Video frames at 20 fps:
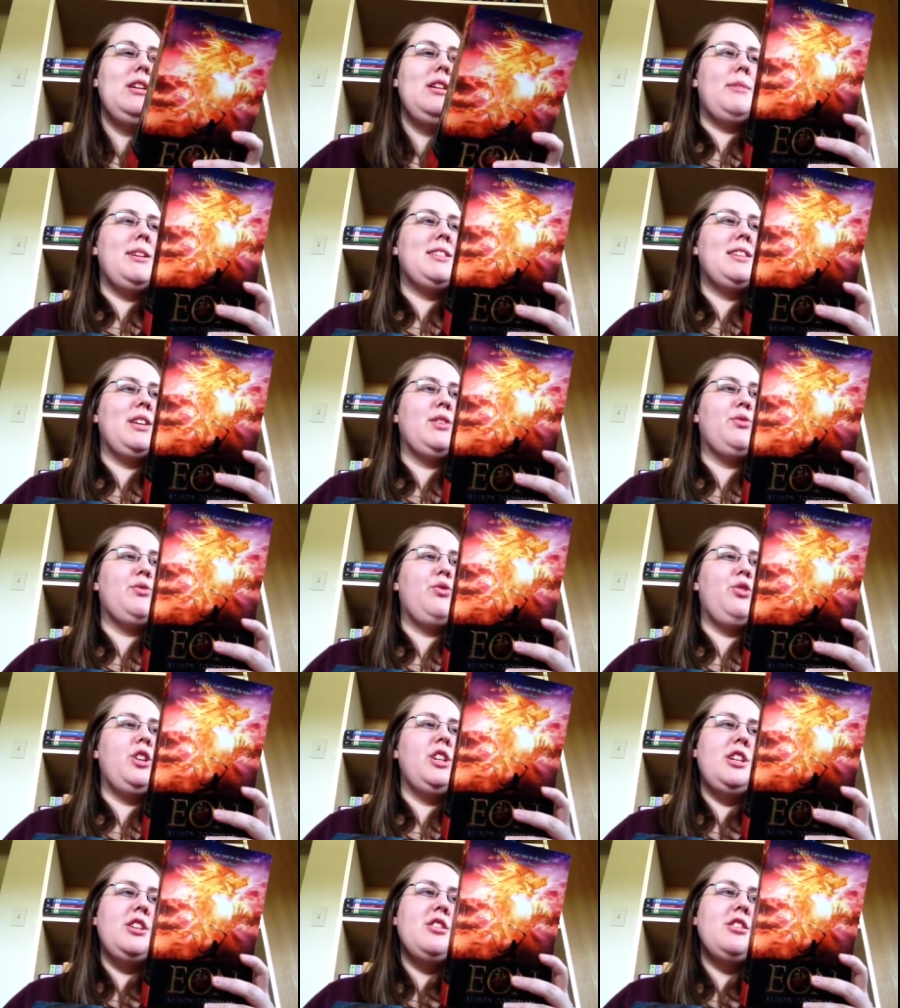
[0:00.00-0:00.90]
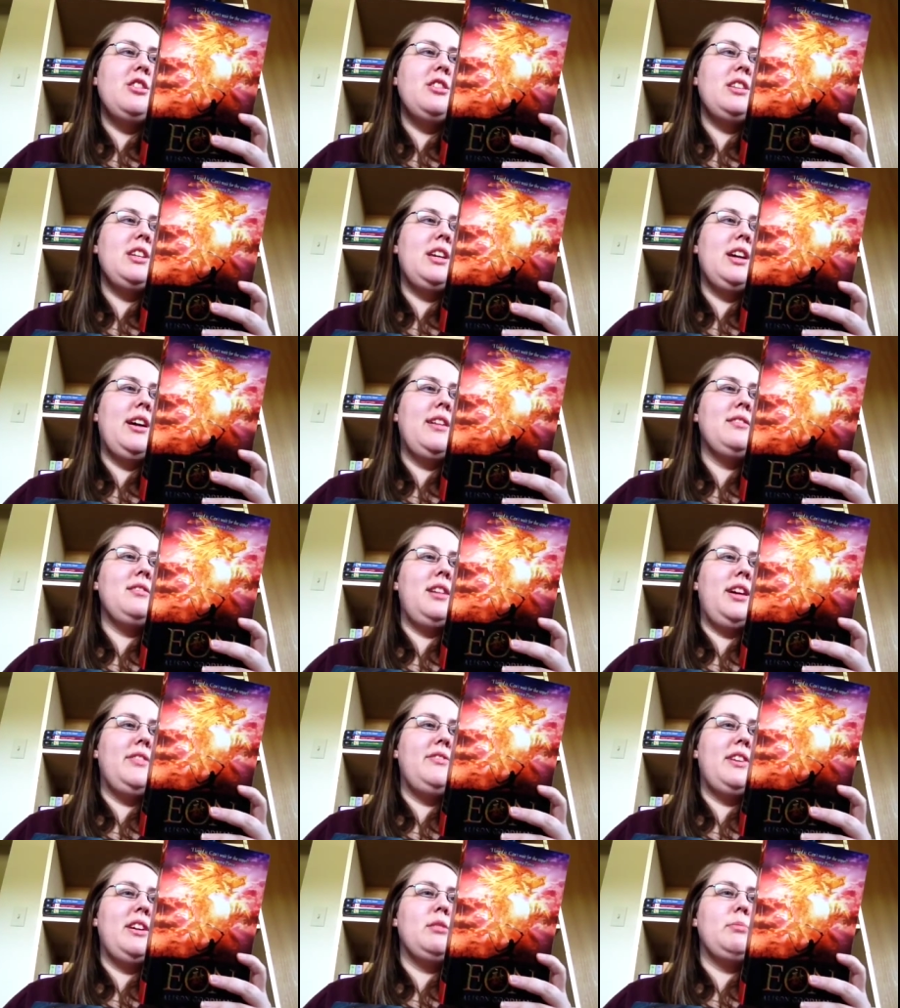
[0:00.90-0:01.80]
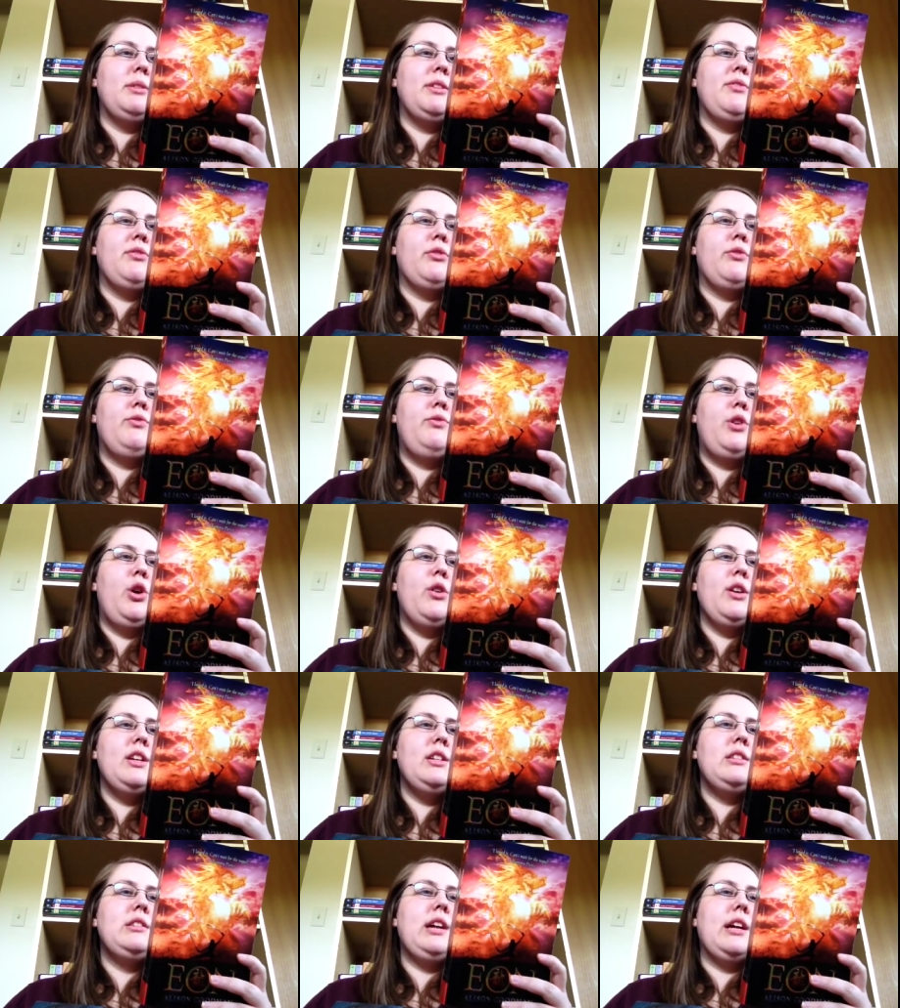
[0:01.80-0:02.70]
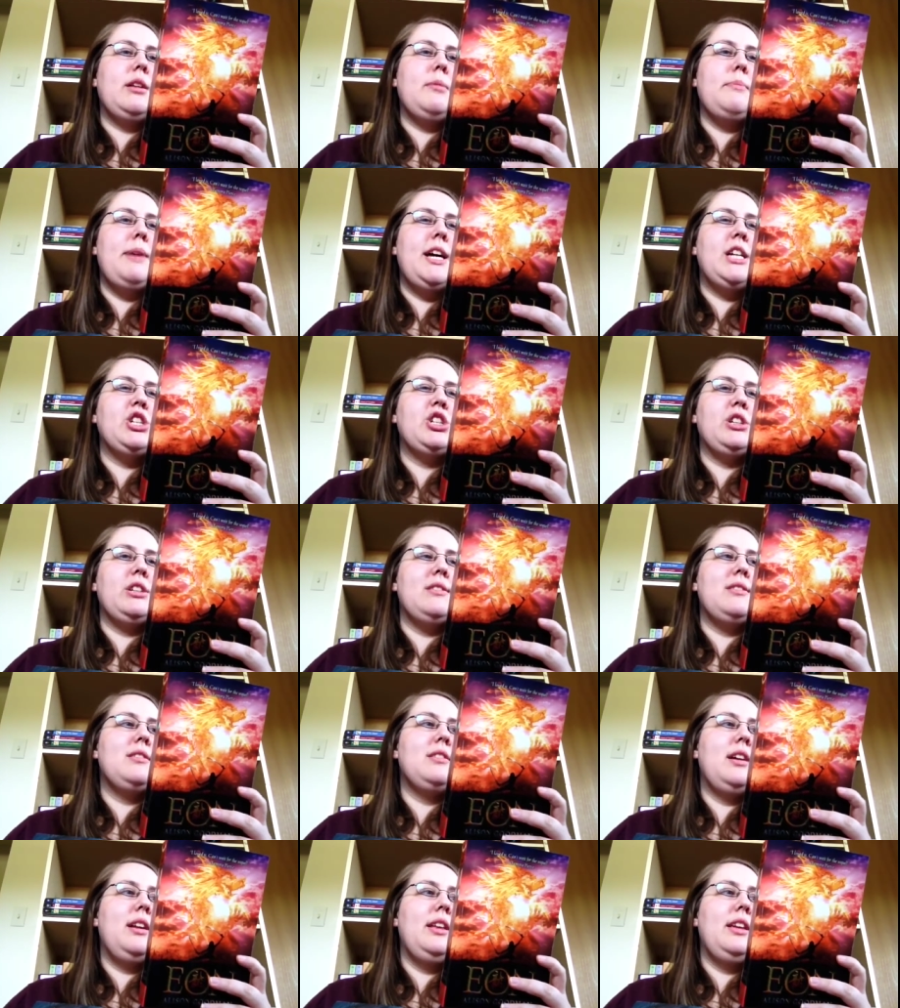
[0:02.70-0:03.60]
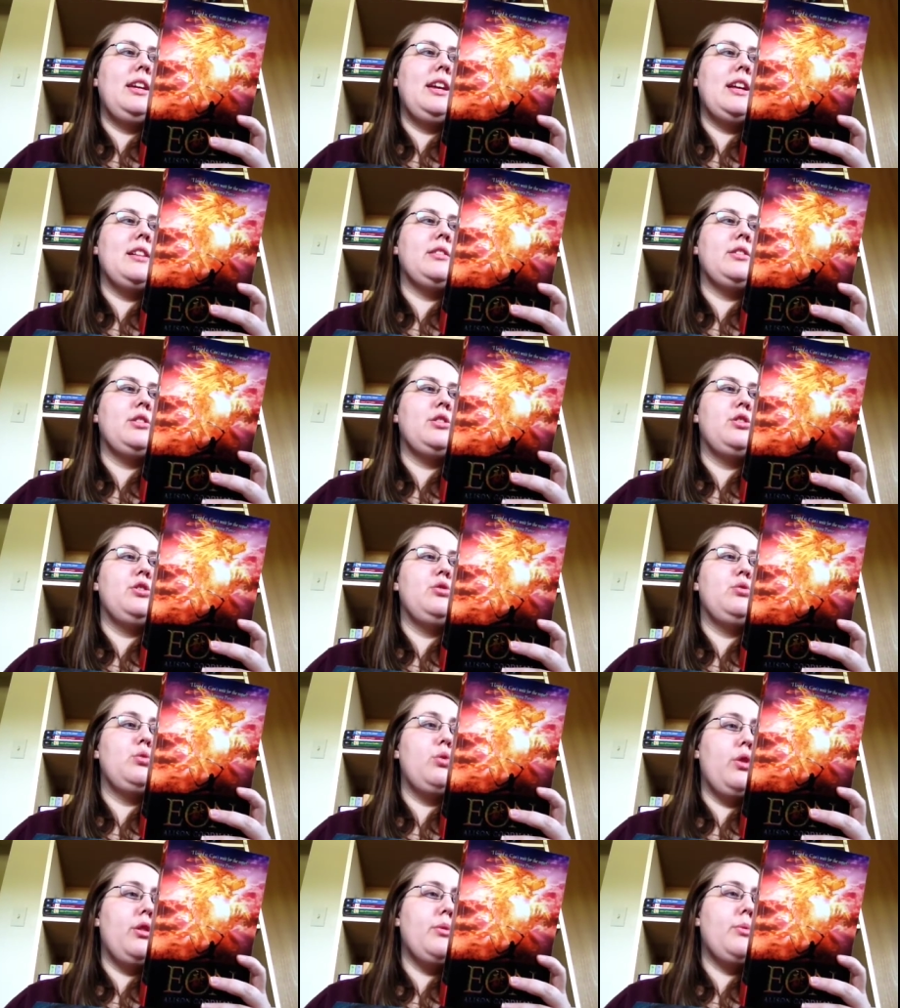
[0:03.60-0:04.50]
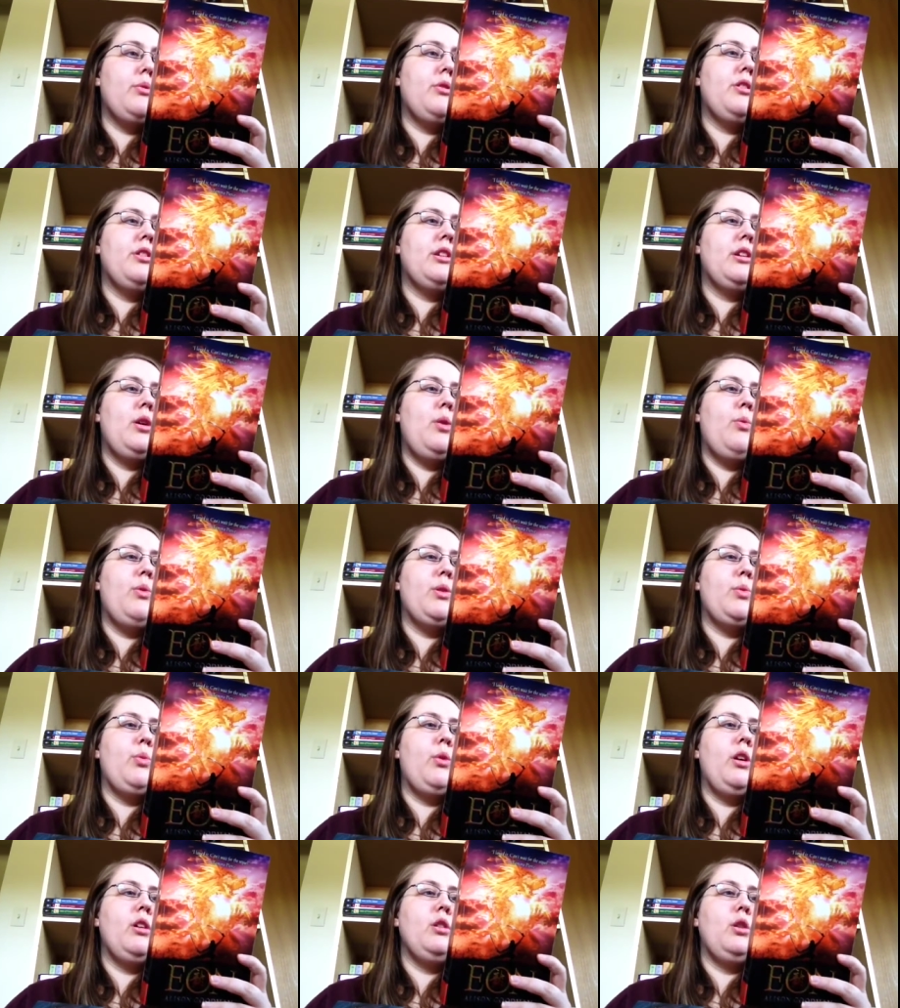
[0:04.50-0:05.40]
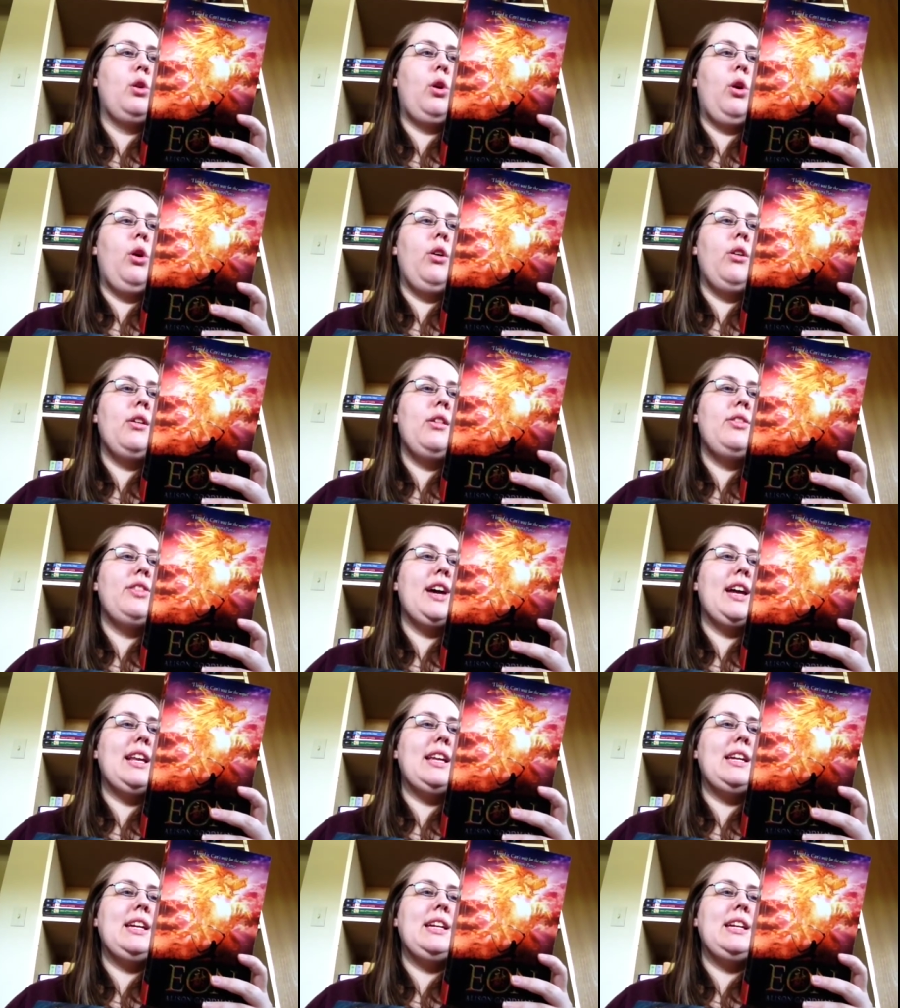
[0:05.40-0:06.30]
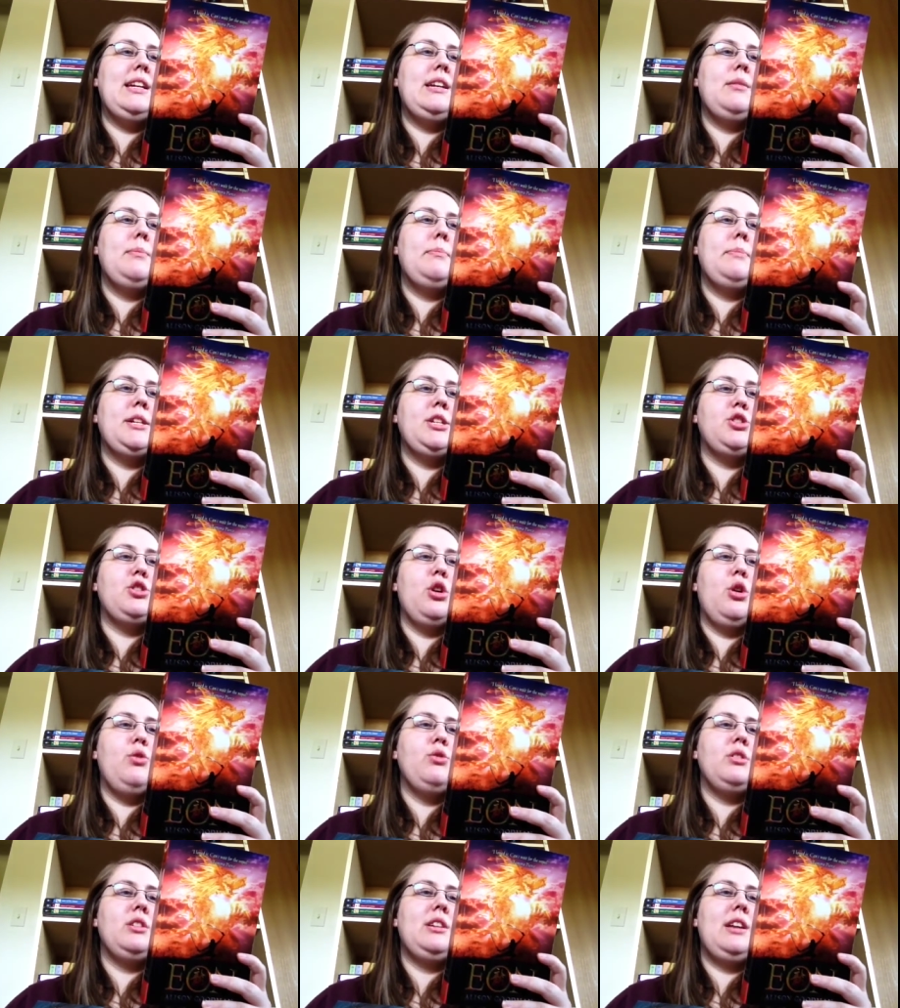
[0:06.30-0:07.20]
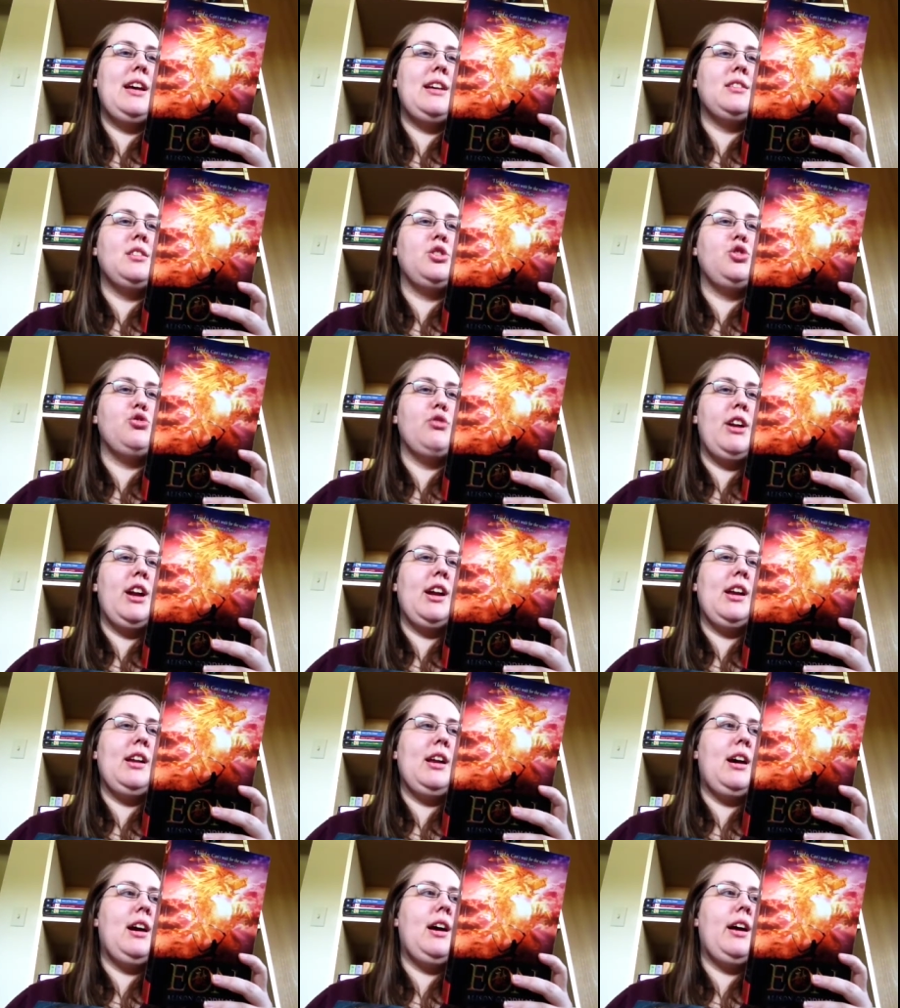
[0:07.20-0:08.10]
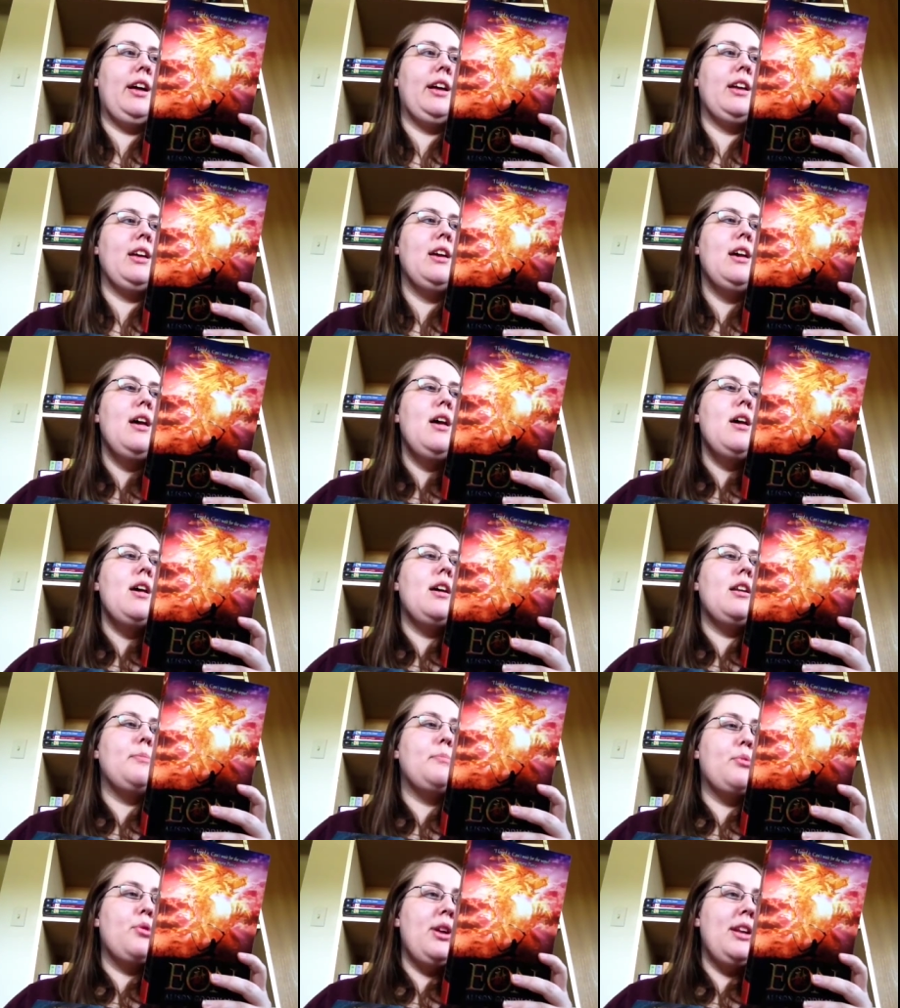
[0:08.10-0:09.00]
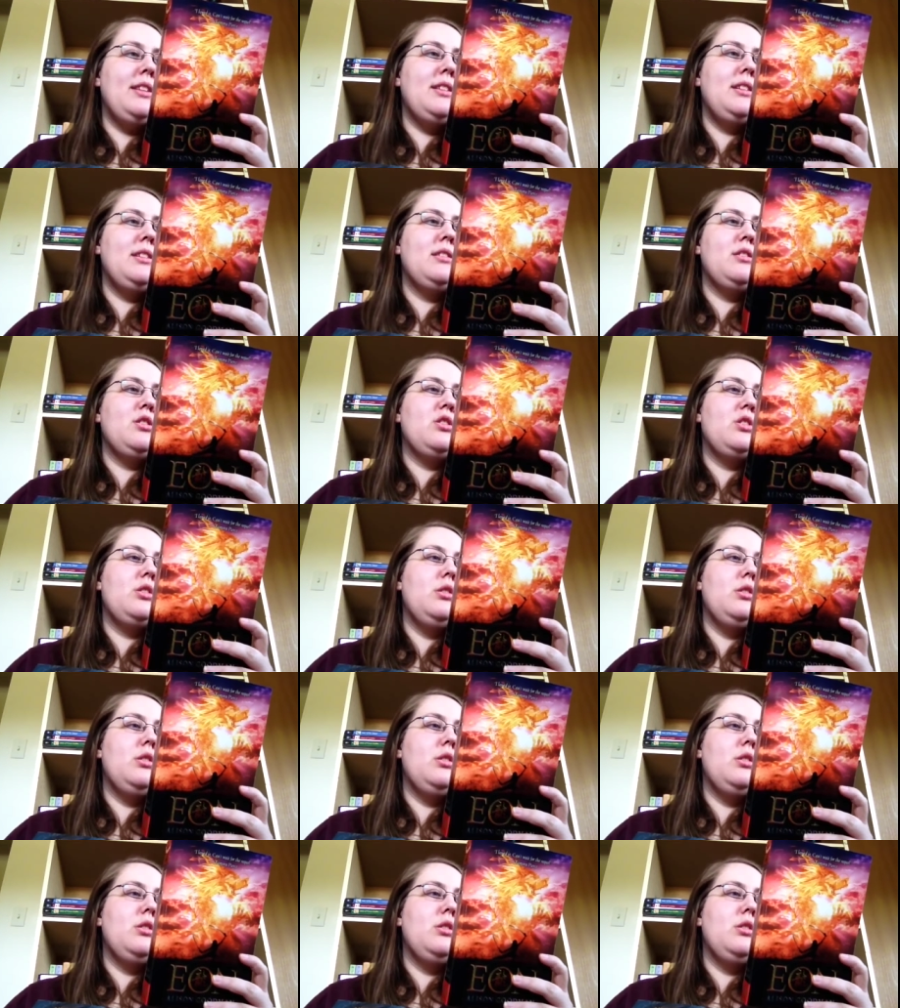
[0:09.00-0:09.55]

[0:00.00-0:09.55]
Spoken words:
It says, for years, Eon's life has been focused on a magical study and sword work with one goal, that he be chosen as a dragon eye, an apprentice